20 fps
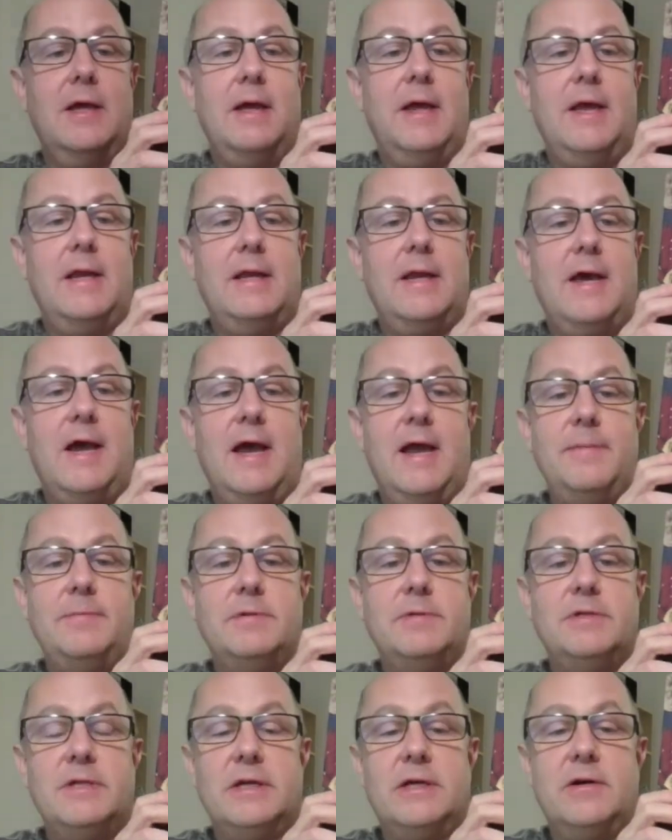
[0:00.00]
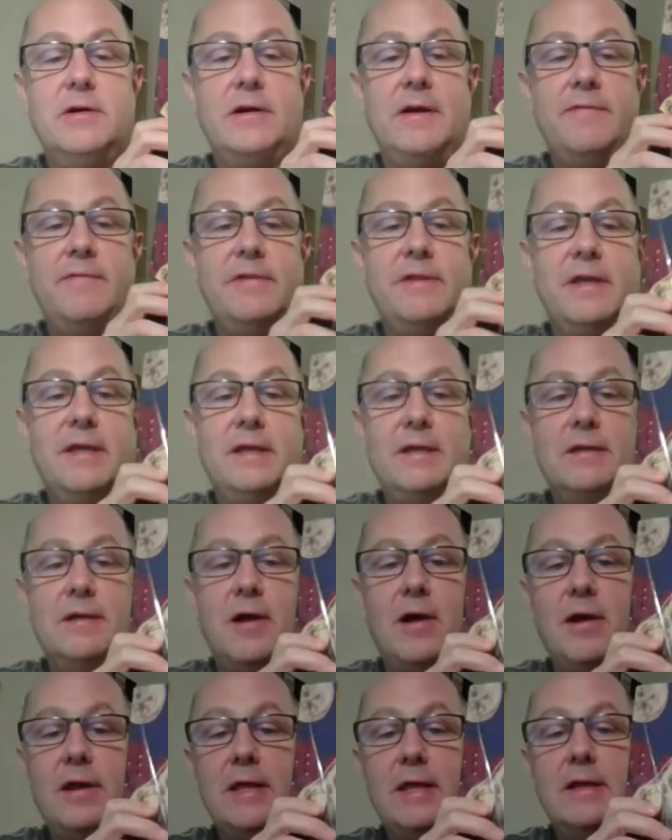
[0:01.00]
and the hype sticker and everything
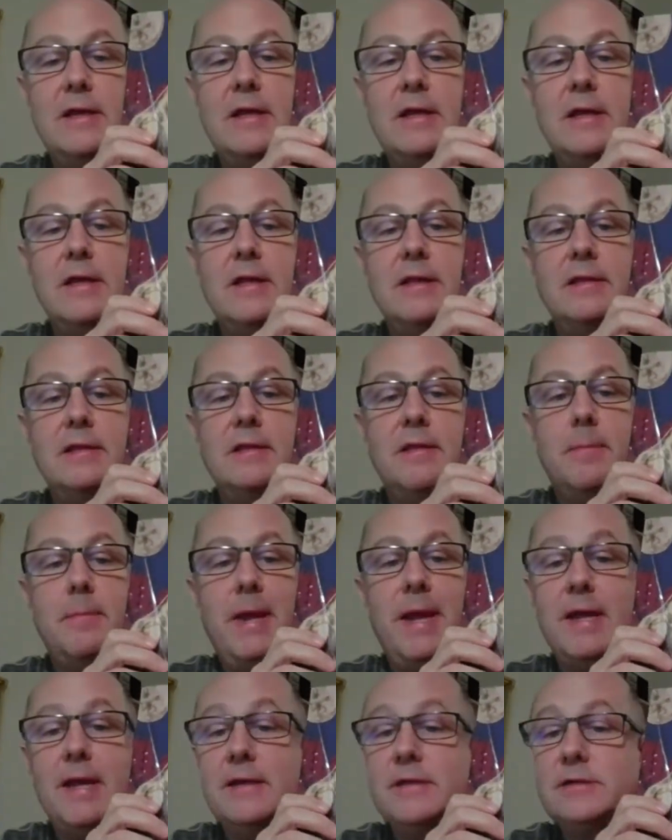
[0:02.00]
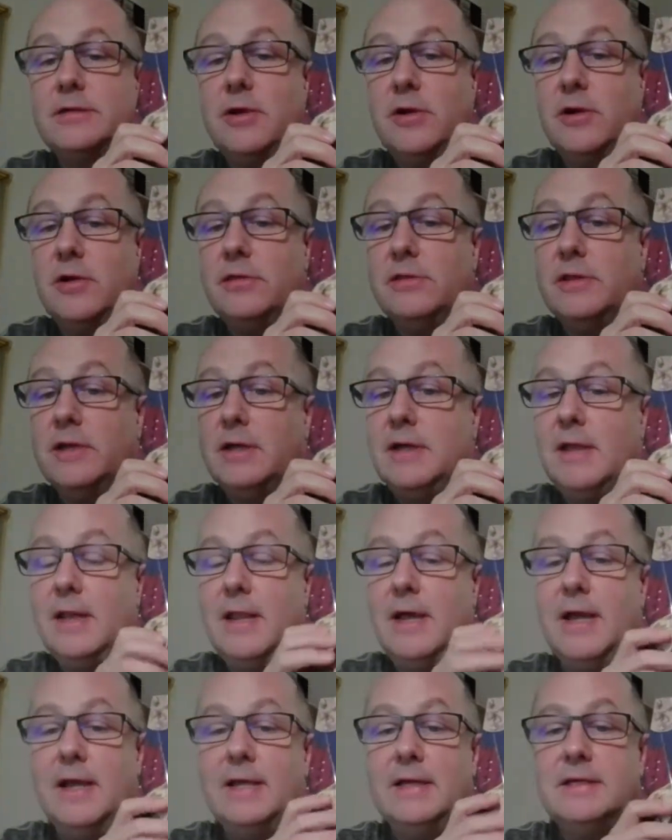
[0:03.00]
on it. The band is called the
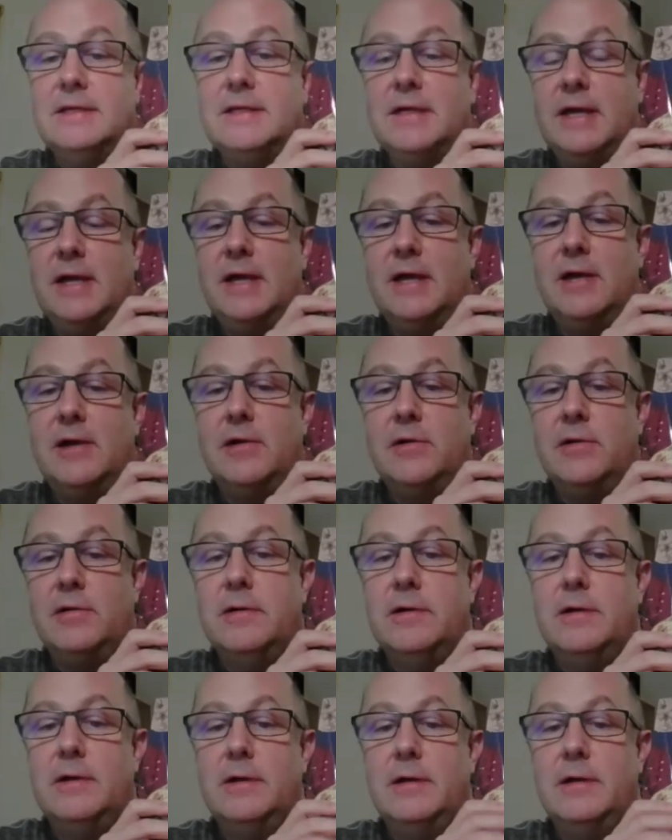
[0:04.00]
Clientele.